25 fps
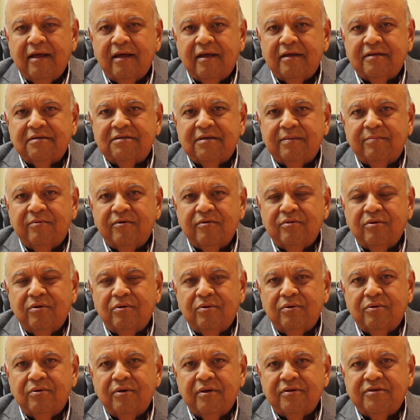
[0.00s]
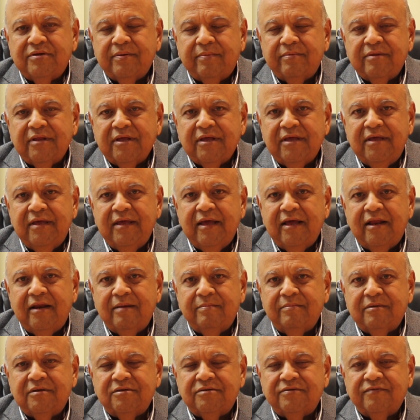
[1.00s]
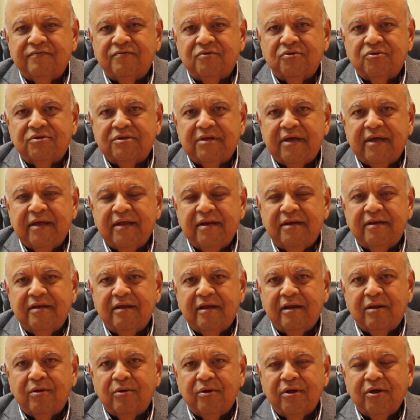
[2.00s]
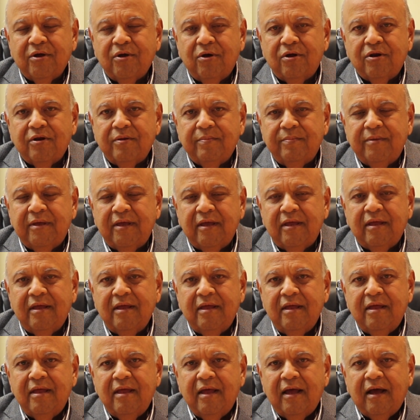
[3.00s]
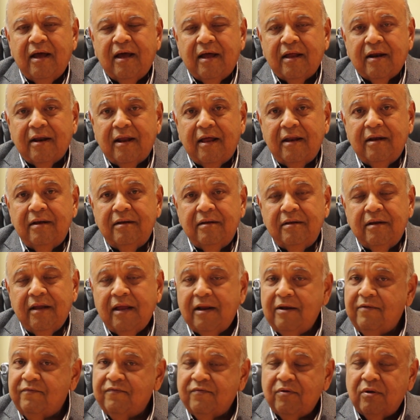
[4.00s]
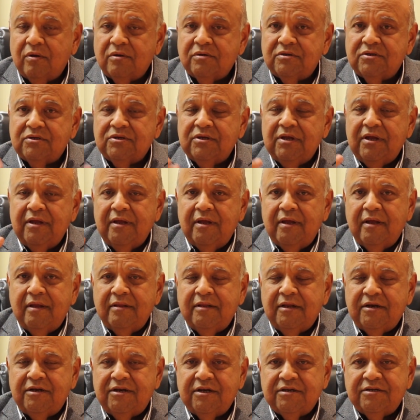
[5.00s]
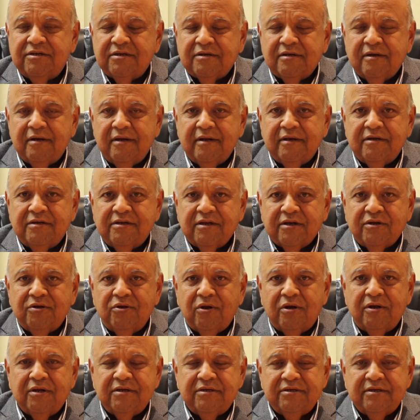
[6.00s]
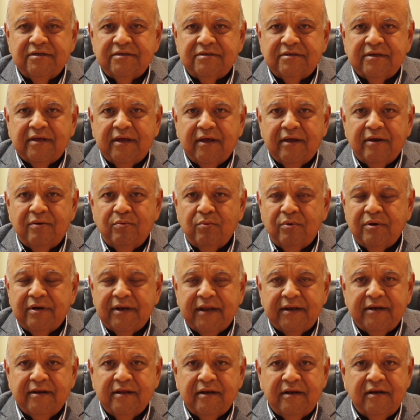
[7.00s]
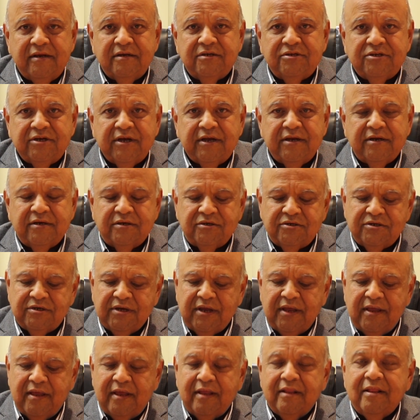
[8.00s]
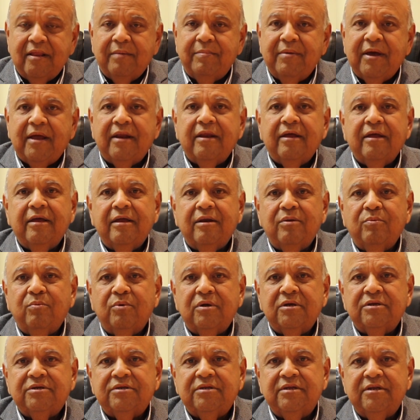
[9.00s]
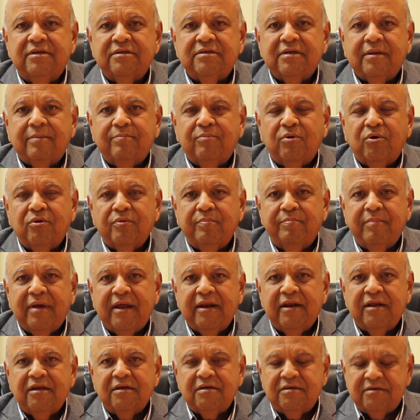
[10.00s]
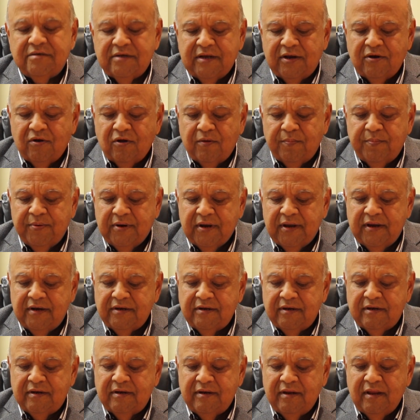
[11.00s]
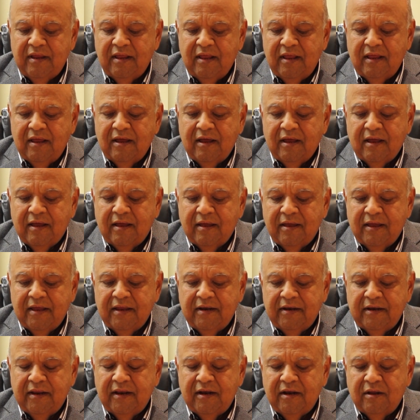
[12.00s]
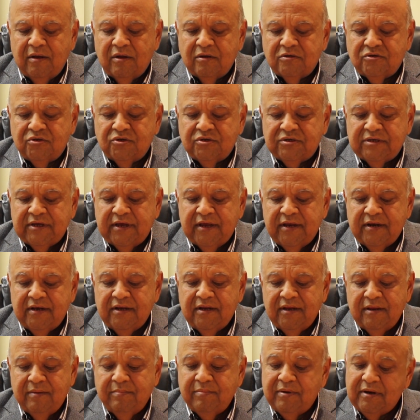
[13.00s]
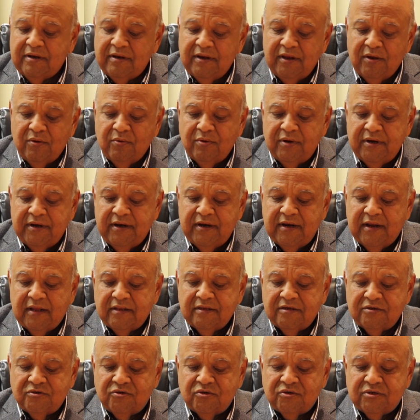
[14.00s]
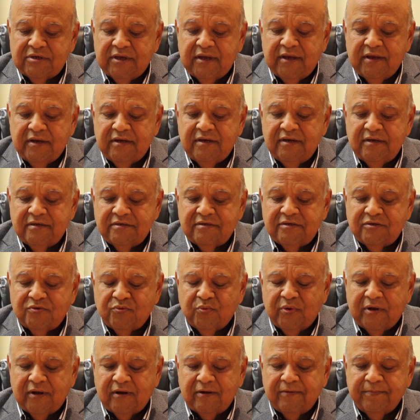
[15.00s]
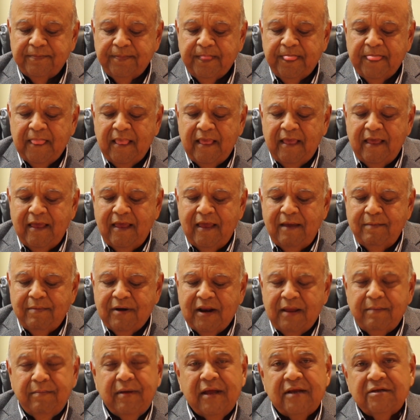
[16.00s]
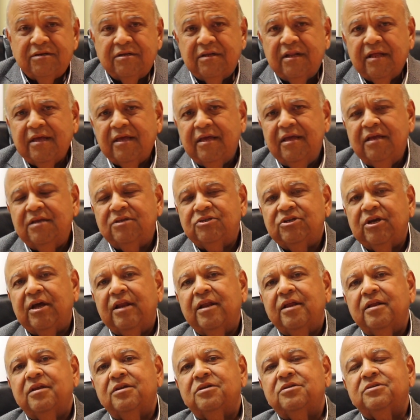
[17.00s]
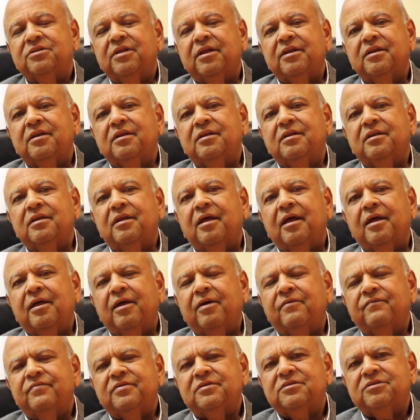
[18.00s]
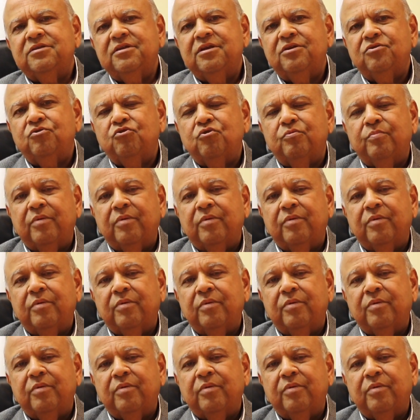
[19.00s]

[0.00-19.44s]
some of the key elements of society and our economy are run, and of course the digital and technology side will radically change the manner in which these are both managed and operated in our society, but equally in other societies as well. But I imagine the key challenge that I haven't seen too